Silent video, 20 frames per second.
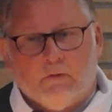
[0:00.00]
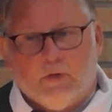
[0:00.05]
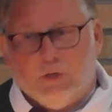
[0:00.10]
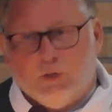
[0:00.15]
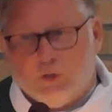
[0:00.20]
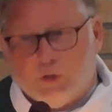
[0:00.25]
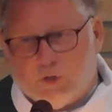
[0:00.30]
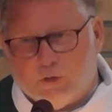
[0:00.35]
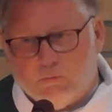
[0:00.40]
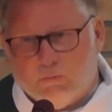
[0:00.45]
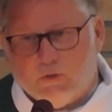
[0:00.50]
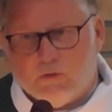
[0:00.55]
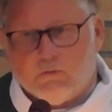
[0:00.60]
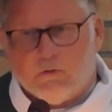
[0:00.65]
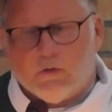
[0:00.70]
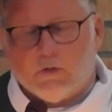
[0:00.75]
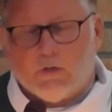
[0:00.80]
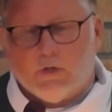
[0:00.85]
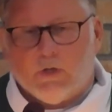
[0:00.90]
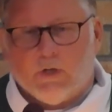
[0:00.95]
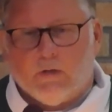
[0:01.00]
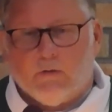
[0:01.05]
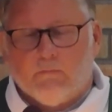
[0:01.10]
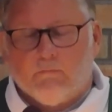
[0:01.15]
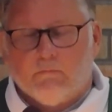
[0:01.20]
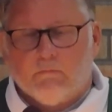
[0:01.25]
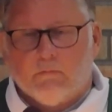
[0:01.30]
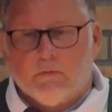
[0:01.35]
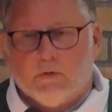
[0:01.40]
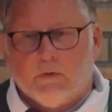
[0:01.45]
in the community
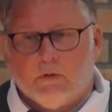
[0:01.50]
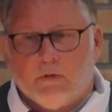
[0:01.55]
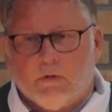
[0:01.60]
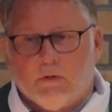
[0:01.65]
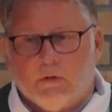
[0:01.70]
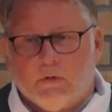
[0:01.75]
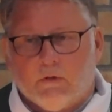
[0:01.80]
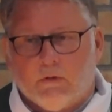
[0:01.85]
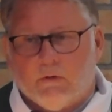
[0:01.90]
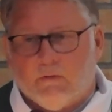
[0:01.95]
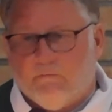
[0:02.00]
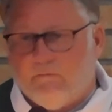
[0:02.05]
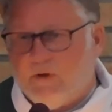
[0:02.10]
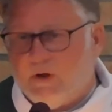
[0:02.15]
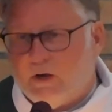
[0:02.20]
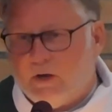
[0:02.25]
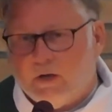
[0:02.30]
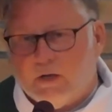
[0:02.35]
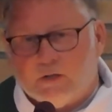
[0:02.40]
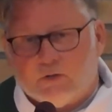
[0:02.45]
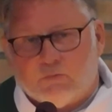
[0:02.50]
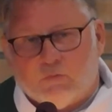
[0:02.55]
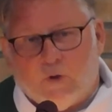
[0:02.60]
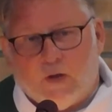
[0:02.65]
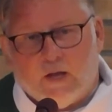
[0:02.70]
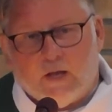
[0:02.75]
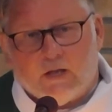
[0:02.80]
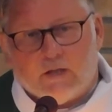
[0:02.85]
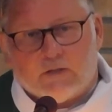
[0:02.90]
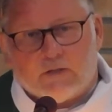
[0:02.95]
the various
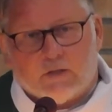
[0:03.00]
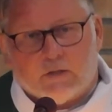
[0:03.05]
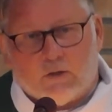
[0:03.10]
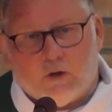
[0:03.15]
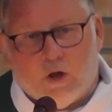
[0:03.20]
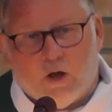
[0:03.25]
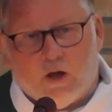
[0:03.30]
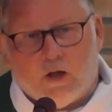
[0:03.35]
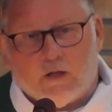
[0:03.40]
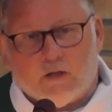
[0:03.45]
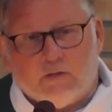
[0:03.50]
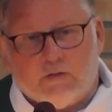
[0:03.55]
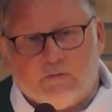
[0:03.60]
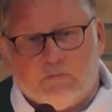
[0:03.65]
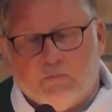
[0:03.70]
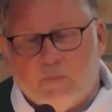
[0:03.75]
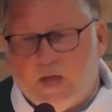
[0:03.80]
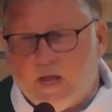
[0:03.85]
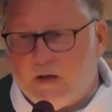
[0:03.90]
ways that God's